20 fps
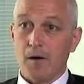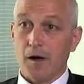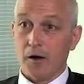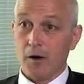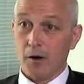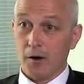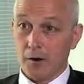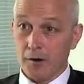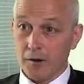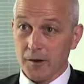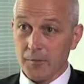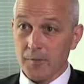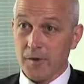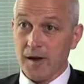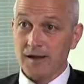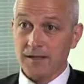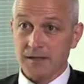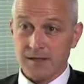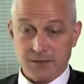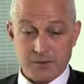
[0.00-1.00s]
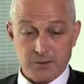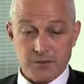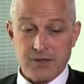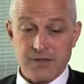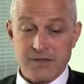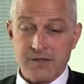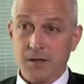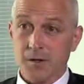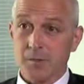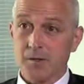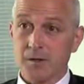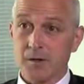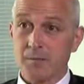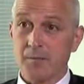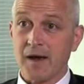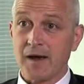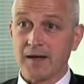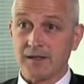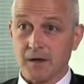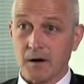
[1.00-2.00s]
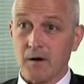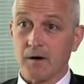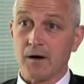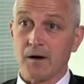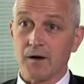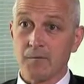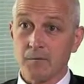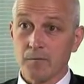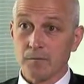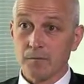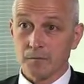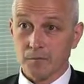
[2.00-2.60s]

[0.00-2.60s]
A lot of the banks, an increasing number of the banks, are